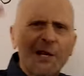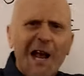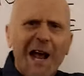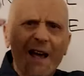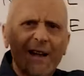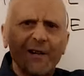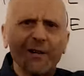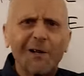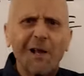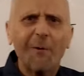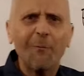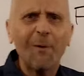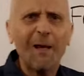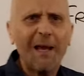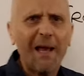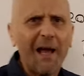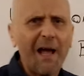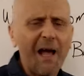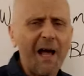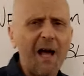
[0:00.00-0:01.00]
chatter that we
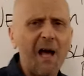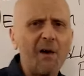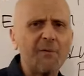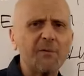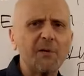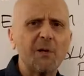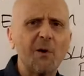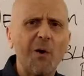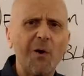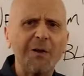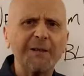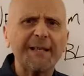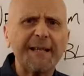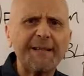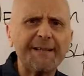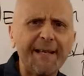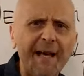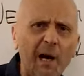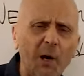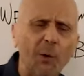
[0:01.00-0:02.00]
have, you know, all the
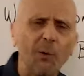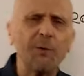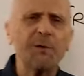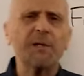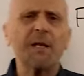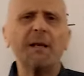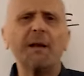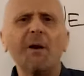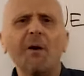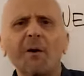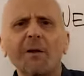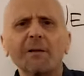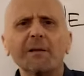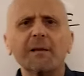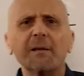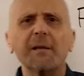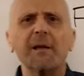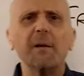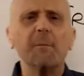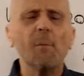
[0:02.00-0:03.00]
doubts and all the,
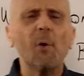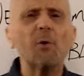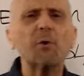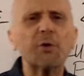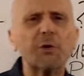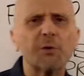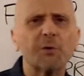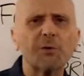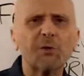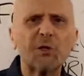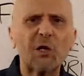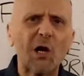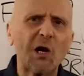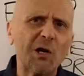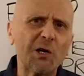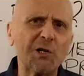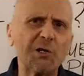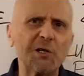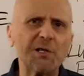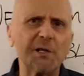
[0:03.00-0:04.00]
the emotional
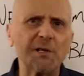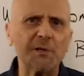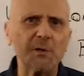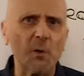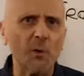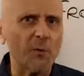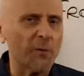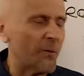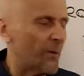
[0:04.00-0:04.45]
charges and so